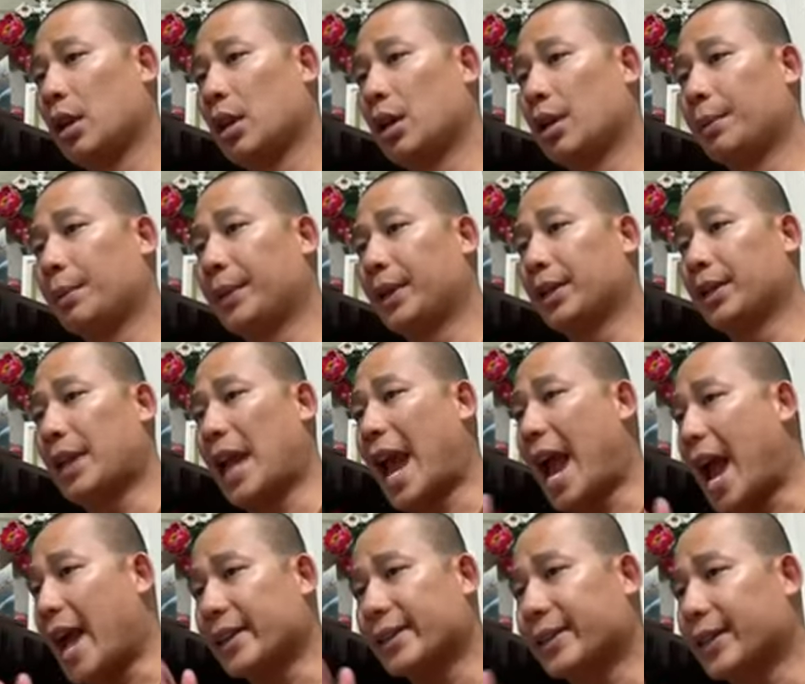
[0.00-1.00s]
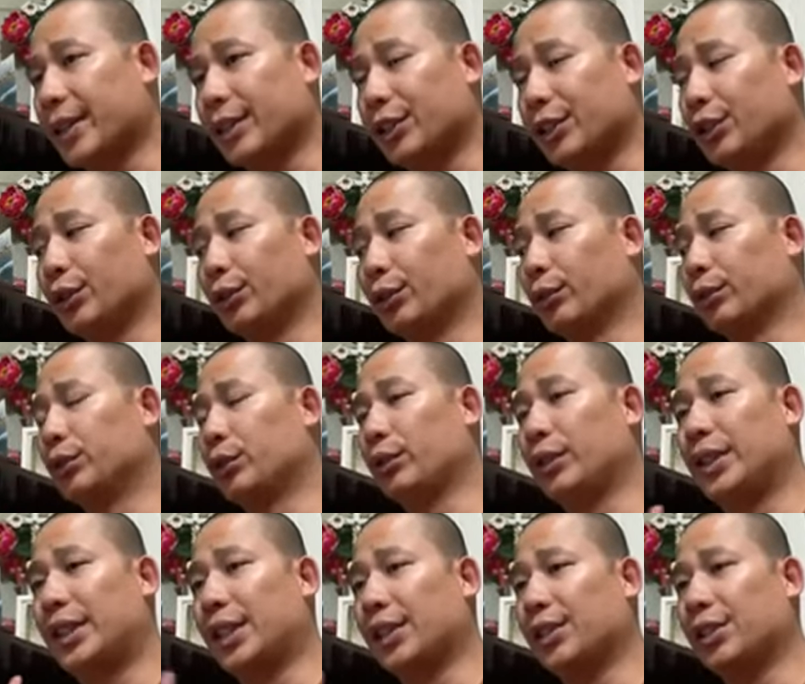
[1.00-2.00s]
Because asking you to
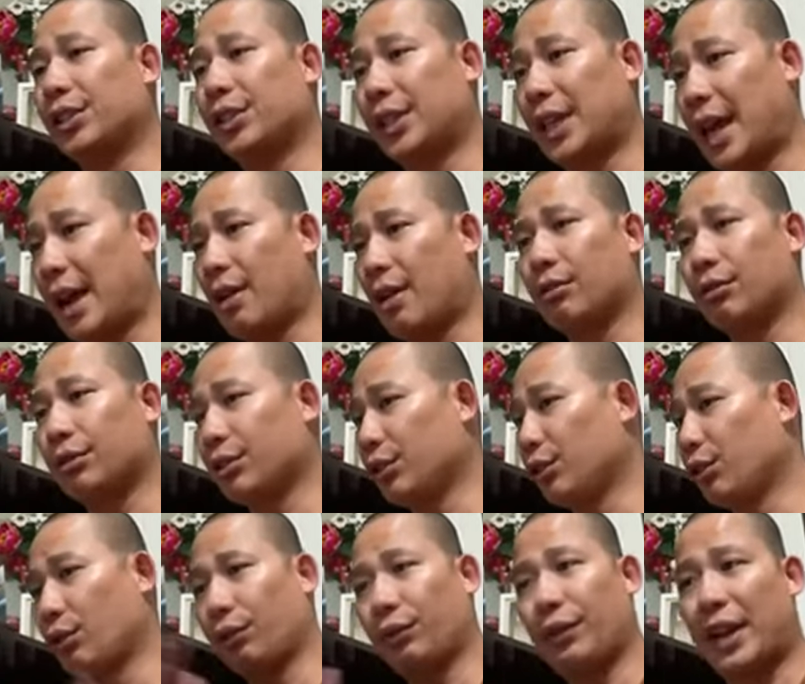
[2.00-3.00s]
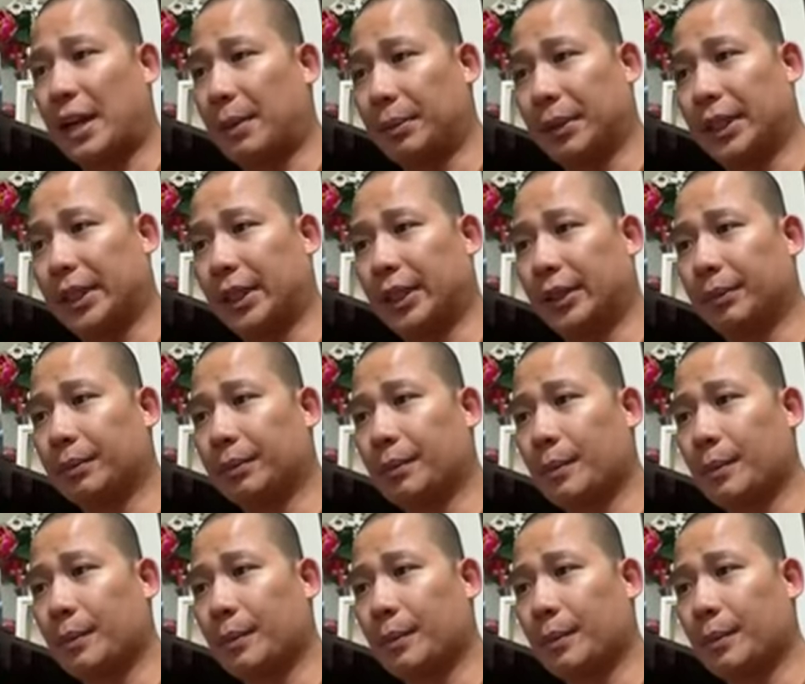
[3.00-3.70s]
discount your family,